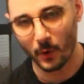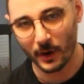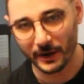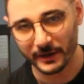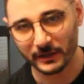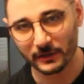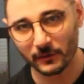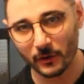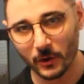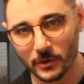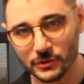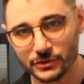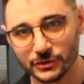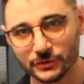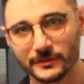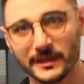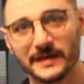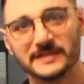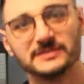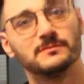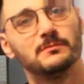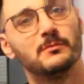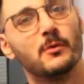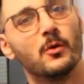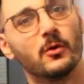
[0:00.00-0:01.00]
enclosure
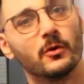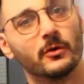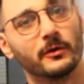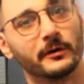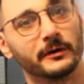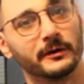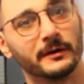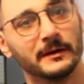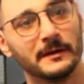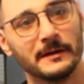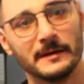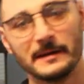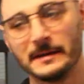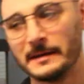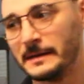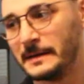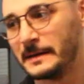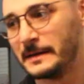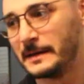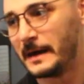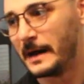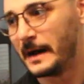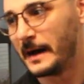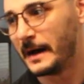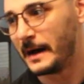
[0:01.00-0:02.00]
that's more,
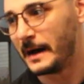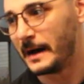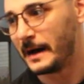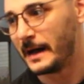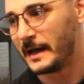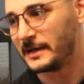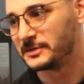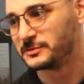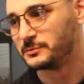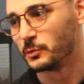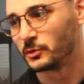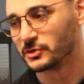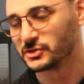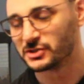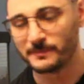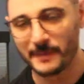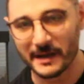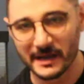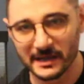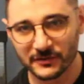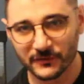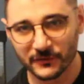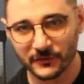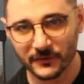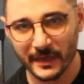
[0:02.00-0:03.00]
has more
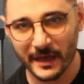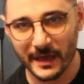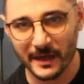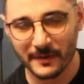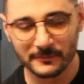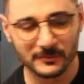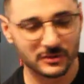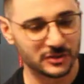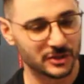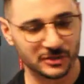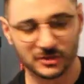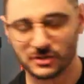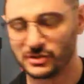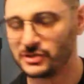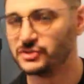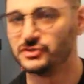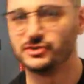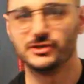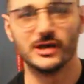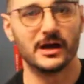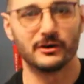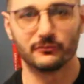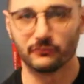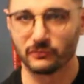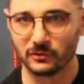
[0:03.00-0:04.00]
space for them, just
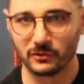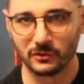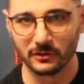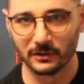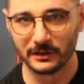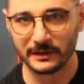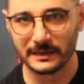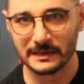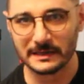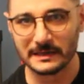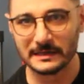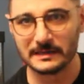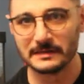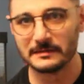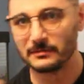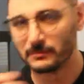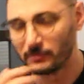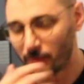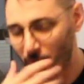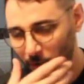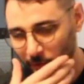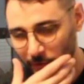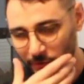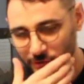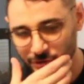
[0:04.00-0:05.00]
generally
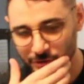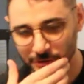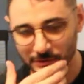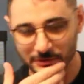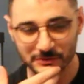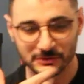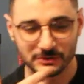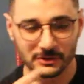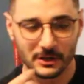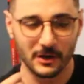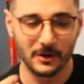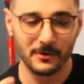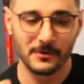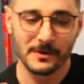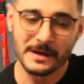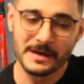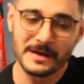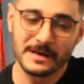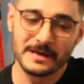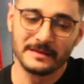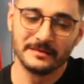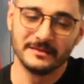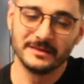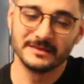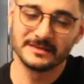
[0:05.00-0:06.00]
larger. So
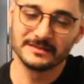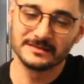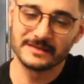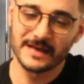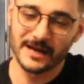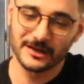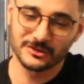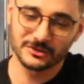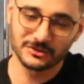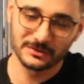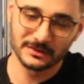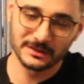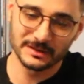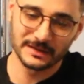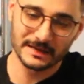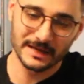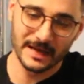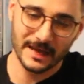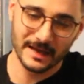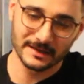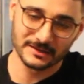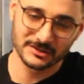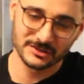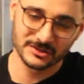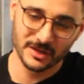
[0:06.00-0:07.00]
this is actually
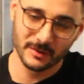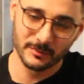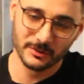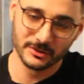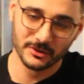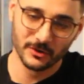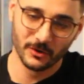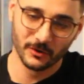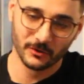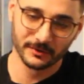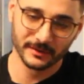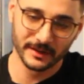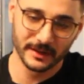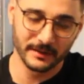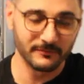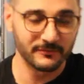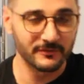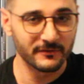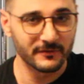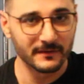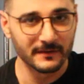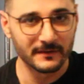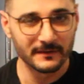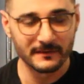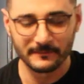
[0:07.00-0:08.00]
a subadult nymph.